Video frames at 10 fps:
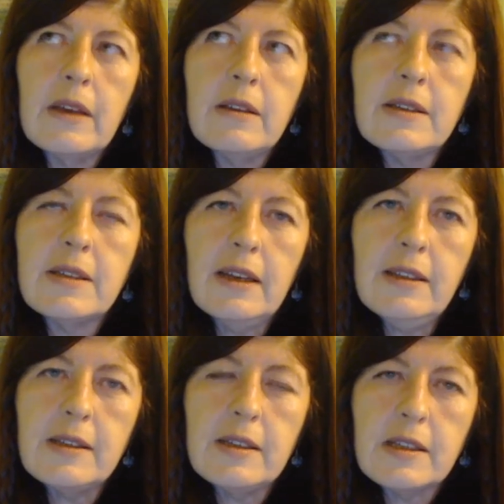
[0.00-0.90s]
the
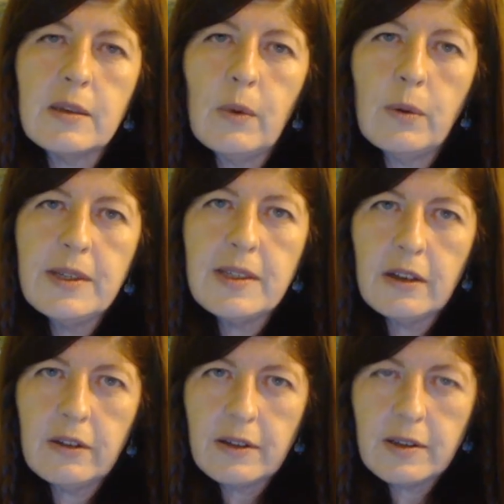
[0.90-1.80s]
sense is that what we
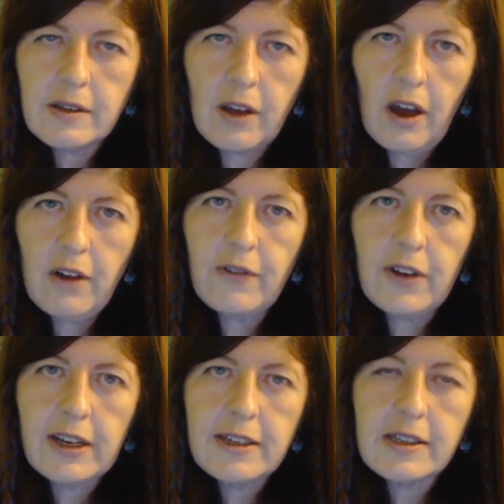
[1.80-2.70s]
see on the
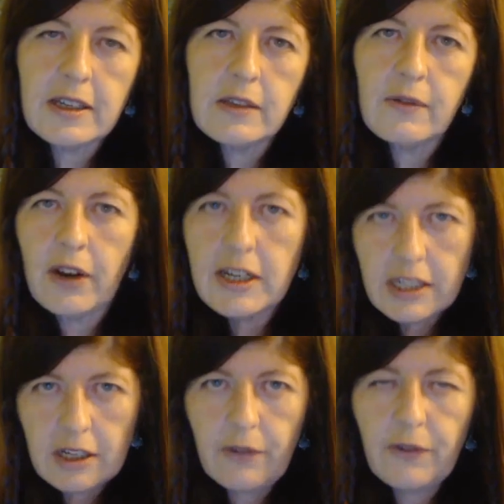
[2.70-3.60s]
surface is very
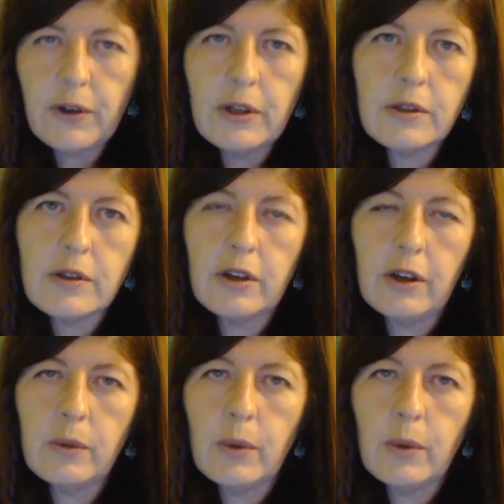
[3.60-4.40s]
different to